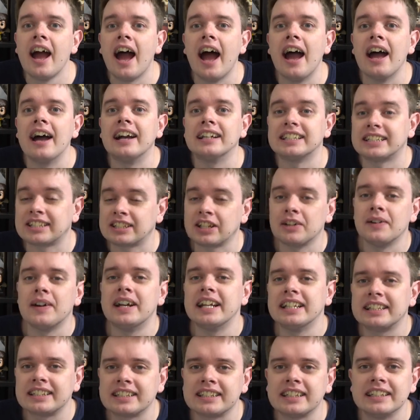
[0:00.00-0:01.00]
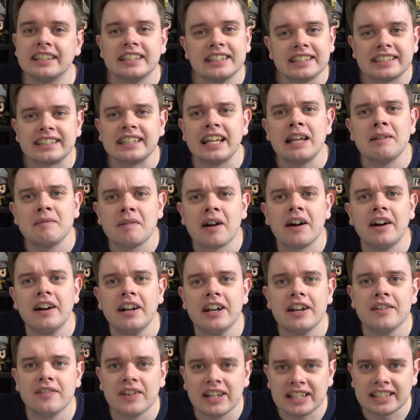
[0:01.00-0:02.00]
Uh, so it's the same
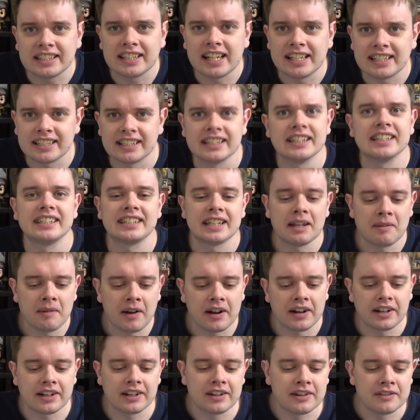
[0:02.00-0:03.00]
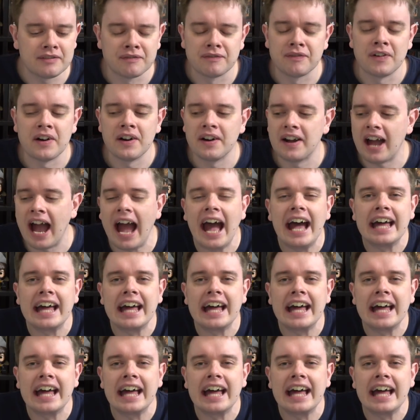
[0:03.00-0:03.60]
kind of aesthetic, the same kind of uh,